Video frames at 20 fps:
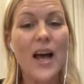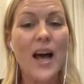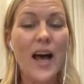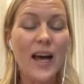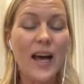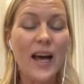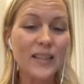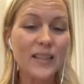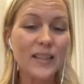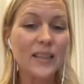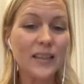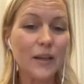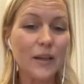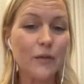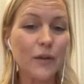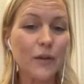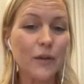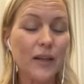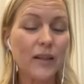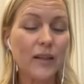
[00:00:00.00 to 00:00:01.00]
has
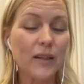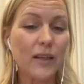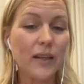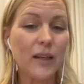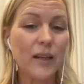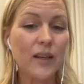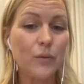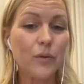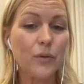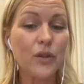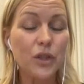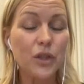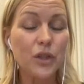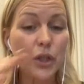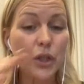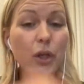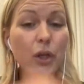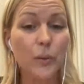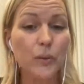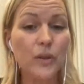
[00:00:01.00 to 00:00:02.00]
significantly
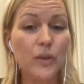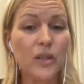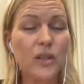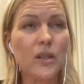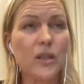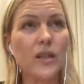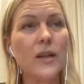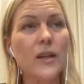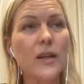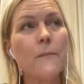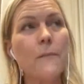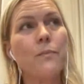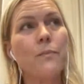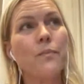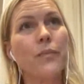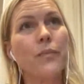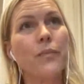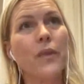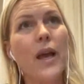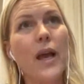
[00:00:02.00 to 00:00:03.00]
reduced,
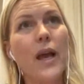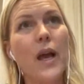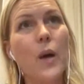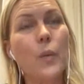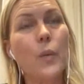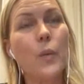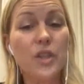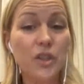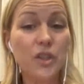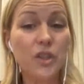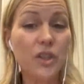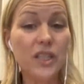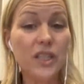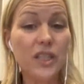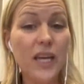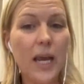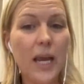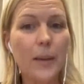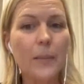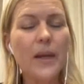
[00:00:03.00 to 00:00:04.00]
which is a
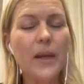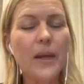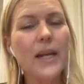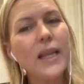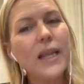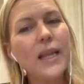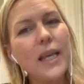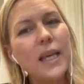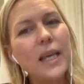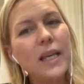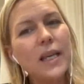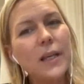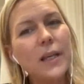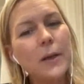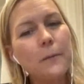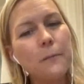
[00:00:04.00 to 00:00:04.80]
shame. And I think